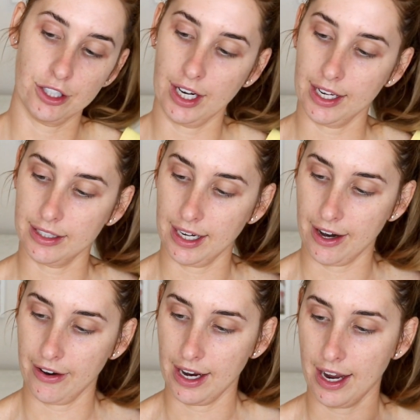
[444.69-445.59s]
chest
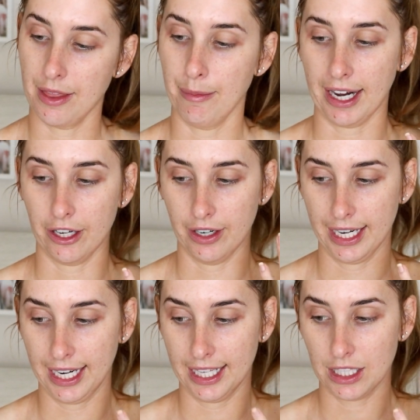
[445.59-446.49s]
area and the back of your
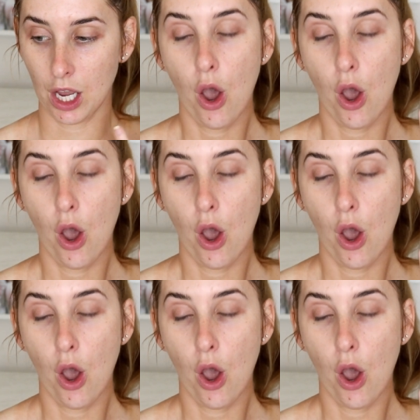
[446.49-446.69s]
hands